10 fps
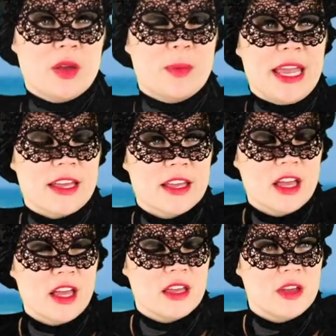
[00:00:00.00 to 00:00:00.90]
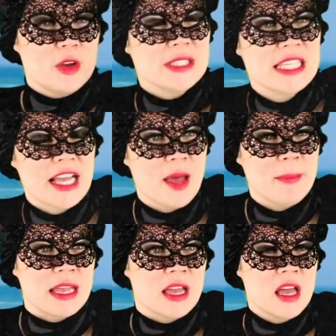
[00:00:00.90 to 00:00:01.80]
Wait, who's that
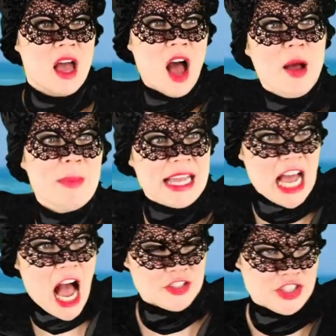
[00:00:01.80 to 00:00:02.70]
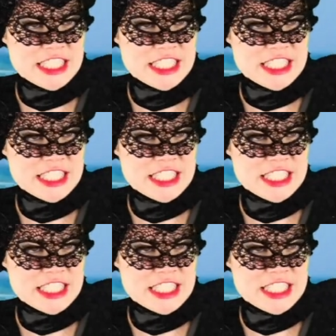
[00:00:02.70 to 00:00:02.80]
coming? Oh my gosh,